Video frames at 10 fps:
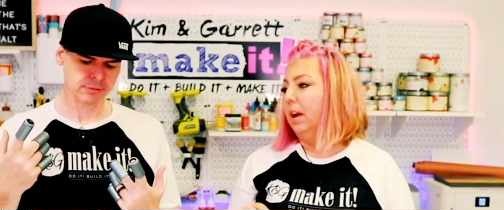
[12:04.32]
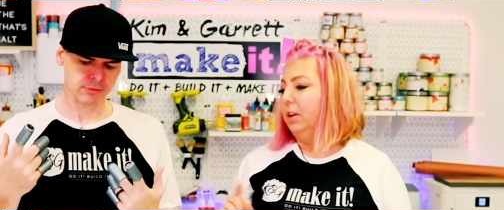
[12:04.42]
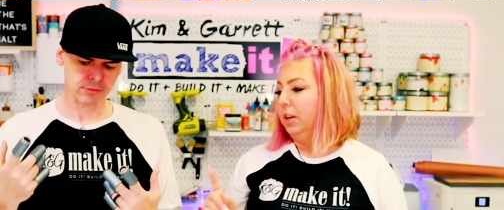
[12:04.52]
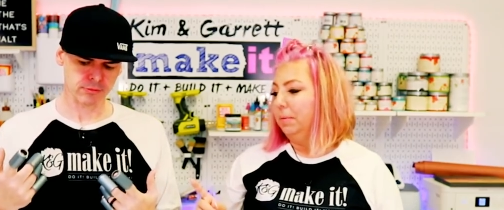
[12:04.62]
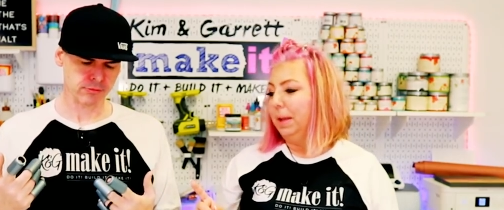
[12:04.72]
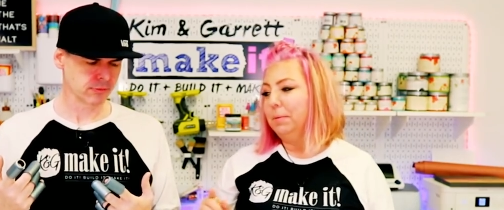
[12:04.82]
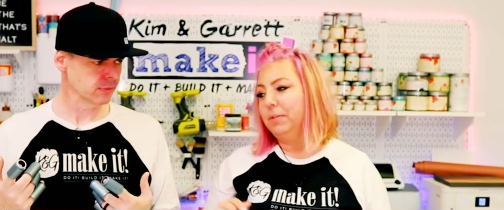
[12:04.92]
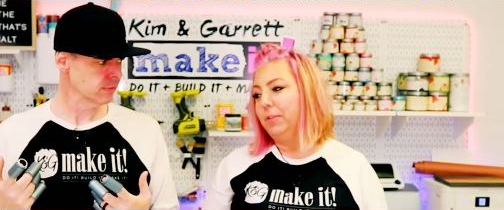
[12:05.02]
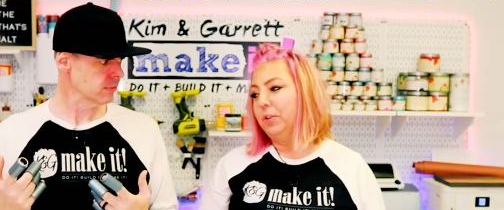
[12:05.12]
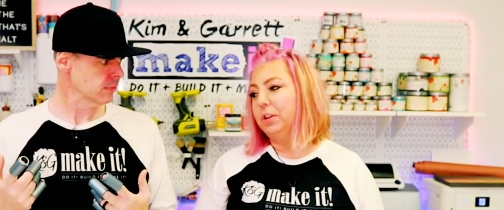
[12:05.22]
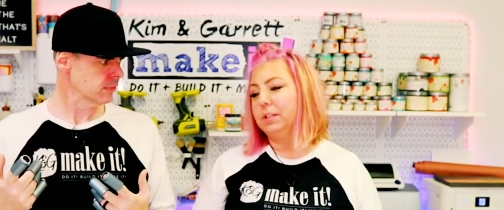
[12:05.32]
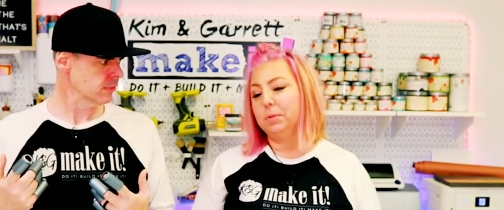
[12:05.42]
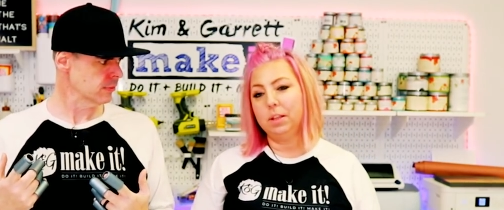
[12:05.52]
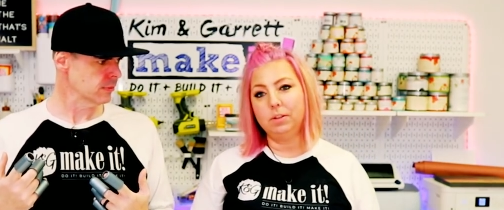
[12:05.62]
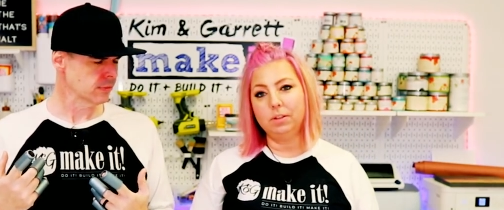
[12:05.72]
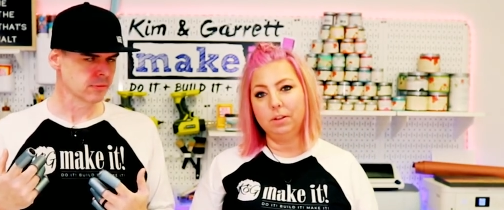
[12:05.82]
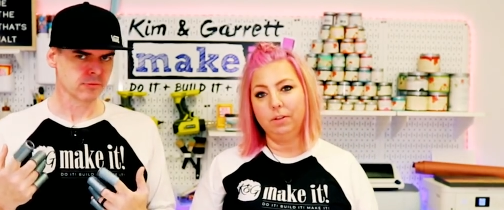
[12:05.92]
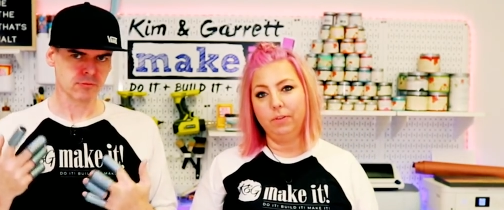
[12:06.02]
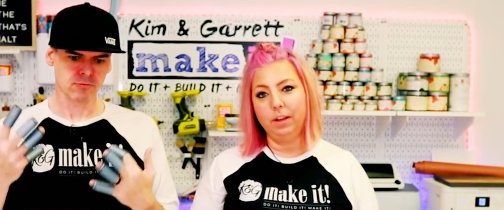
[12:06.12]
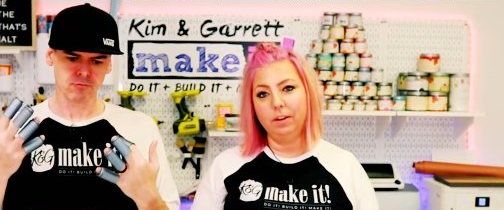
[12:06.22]
Speaker 1: are you gonna be able to focus with those on
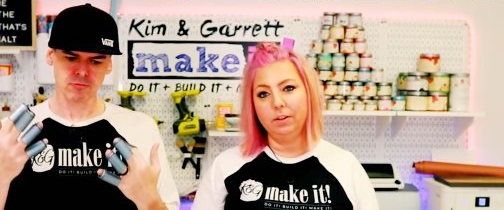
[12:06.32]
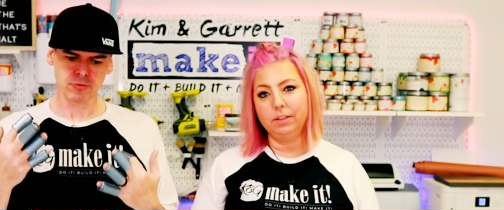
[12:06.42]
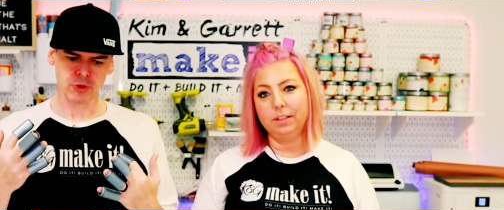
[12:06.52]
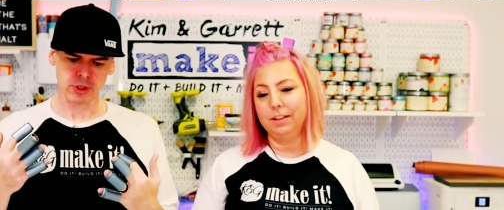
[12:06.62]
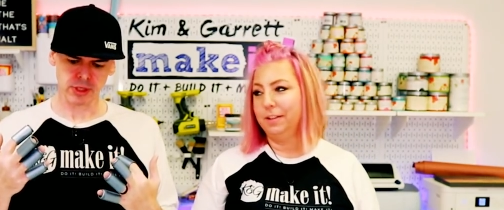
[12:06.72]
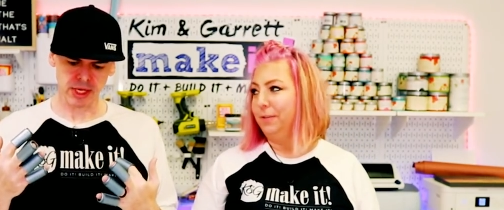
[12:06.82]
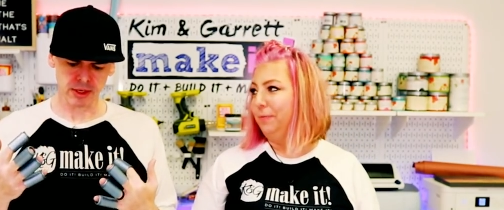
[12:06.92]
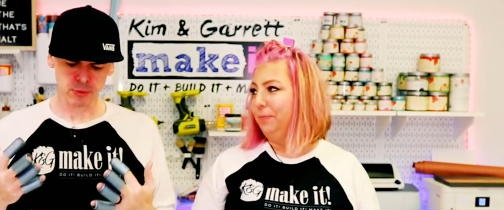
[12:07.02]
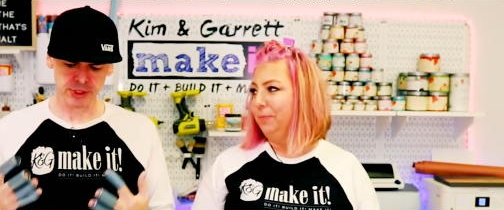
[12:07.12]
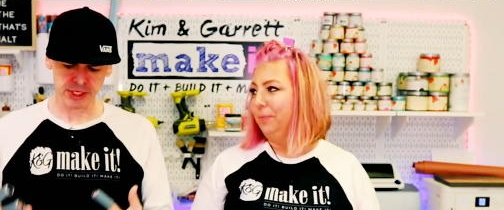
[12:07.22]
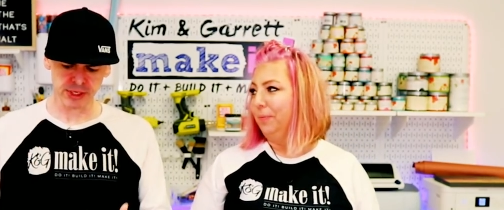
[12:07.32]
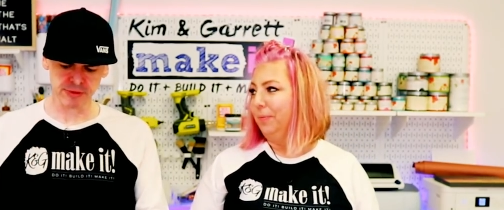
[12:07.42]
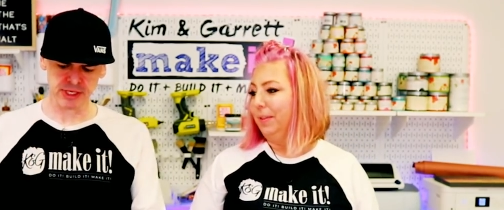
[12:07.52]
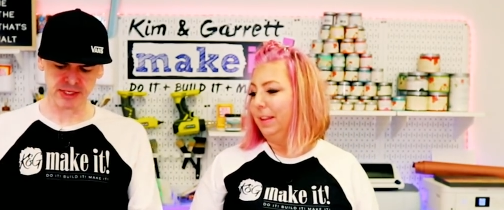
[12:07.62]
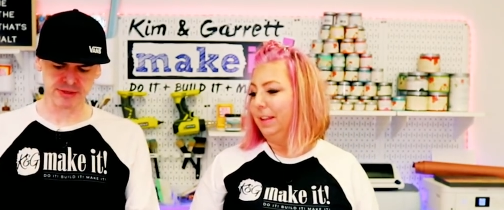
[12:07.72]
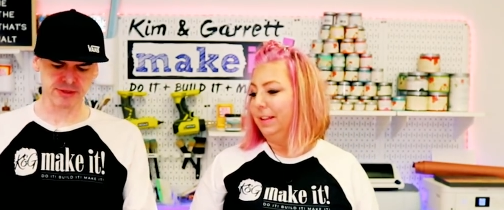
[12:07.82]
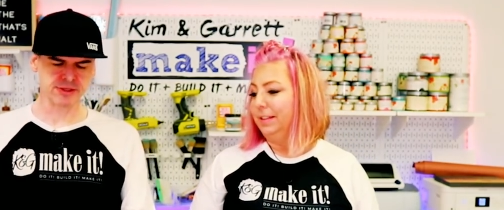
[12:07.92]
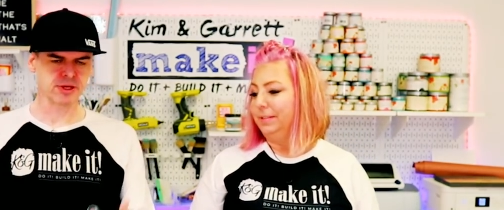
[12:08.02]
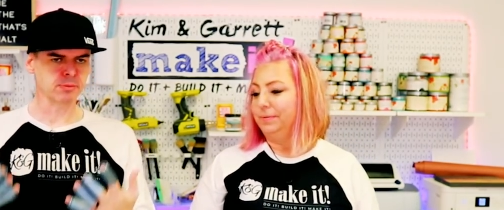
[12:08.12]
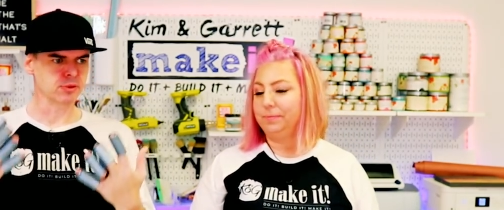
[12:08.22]
your fingers?
Speaker 2: Yeah, we didn't even get to the
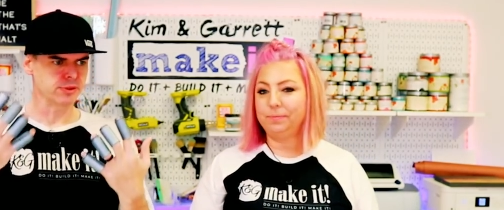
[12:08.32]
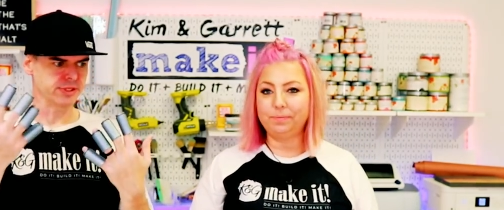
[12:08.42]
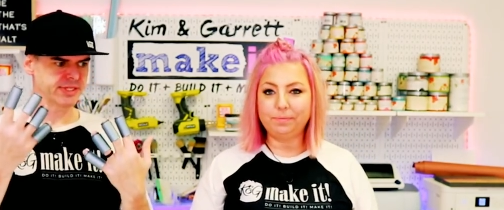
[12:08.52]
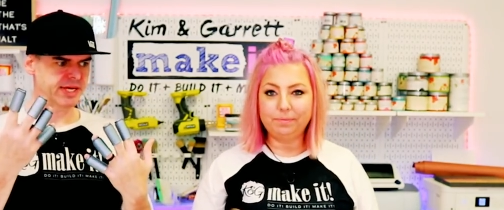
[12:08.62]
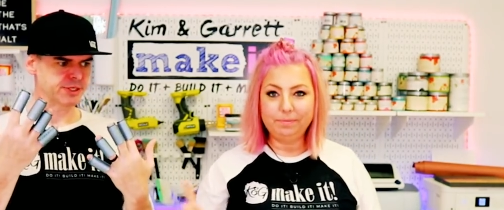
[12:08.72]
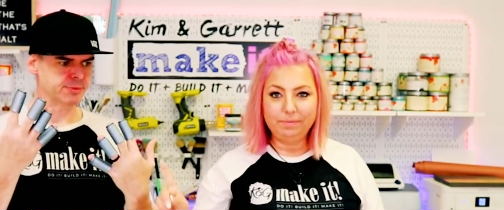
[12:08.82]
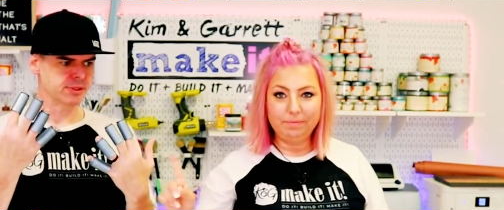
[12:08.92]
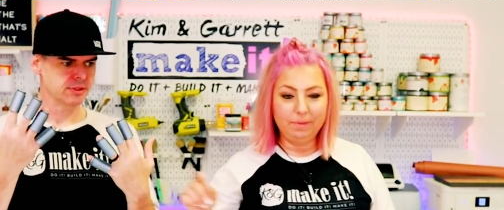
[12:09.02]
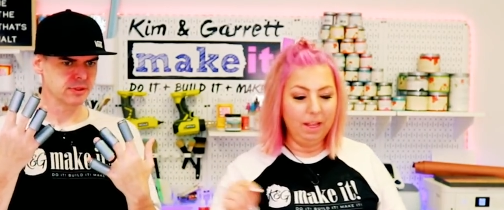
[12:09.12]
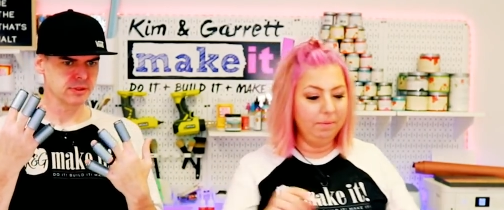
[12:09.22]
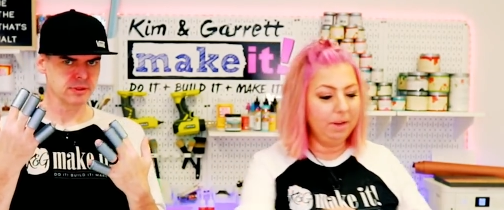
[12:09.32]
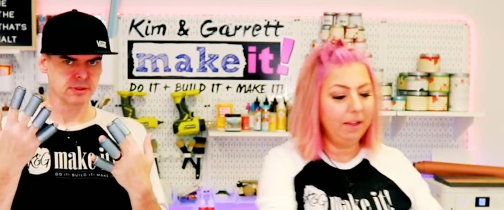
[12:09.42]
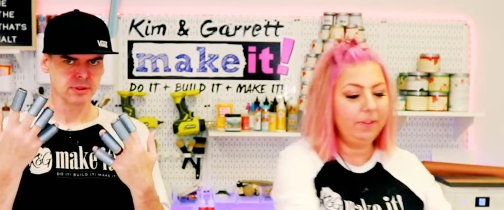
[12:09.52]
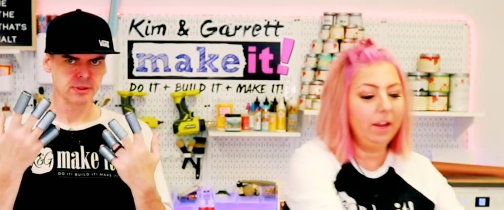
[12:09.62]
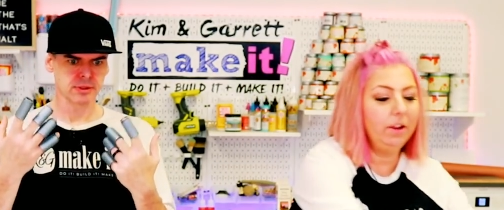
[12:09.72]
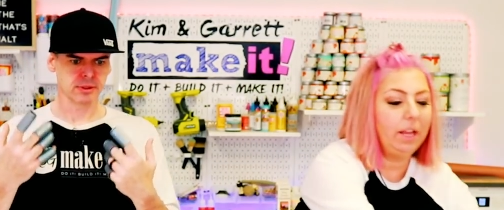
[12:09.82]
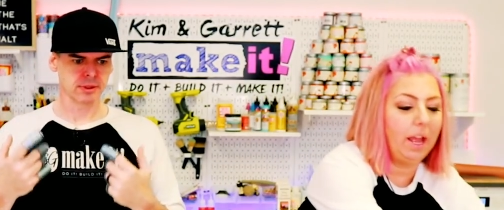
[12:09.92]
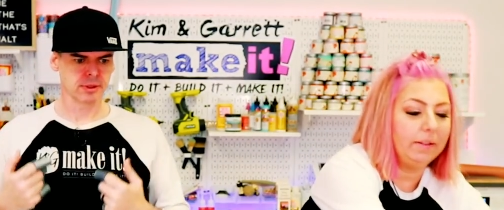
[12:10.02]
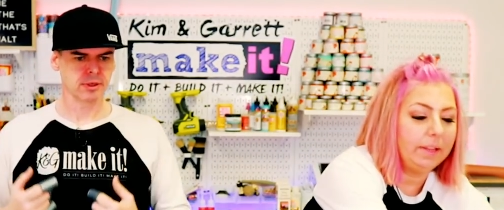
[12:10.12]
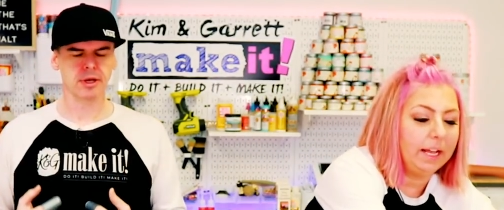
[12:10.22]
tumbler attachment.
Speaker 1: I'm not there
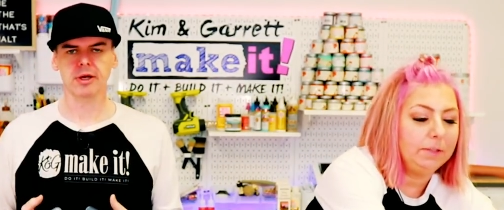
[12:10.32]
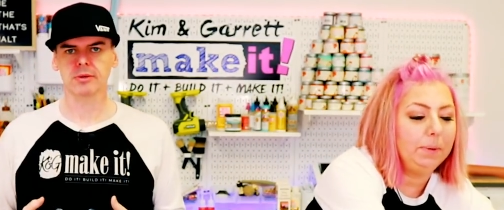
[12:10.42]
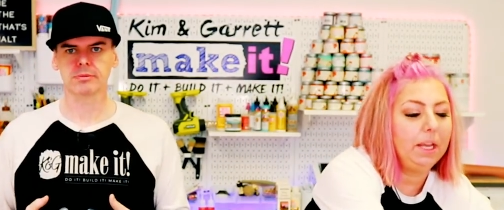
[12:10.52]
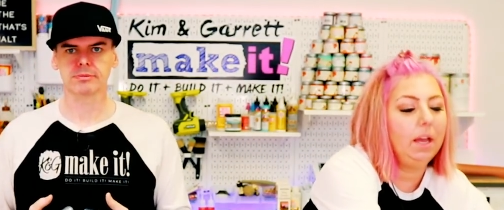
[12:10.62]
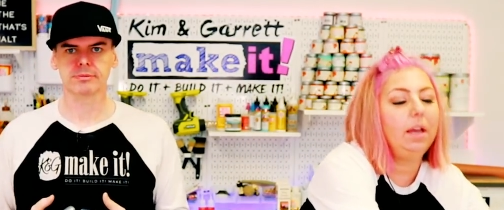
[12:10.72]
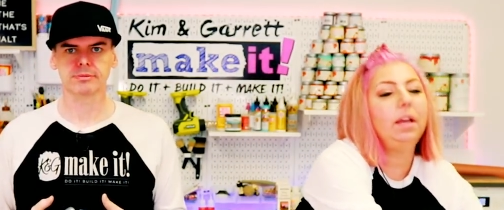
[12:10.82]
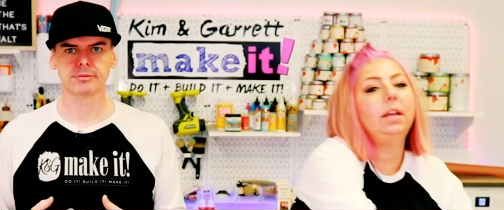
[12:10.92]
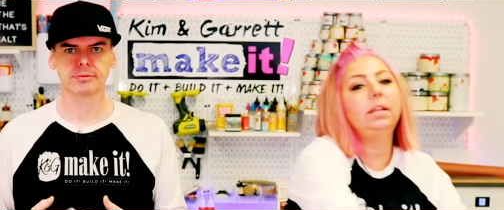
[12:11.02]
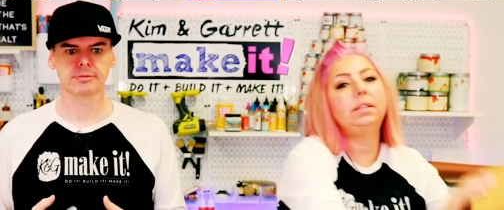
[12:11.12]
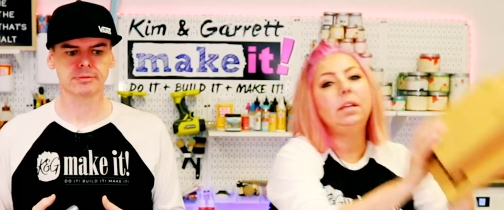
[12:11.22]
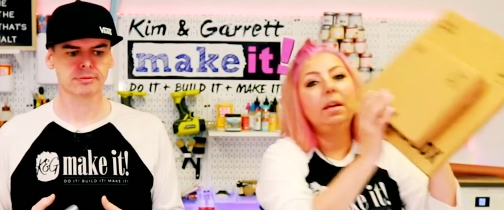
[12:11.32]
yet. That's no. because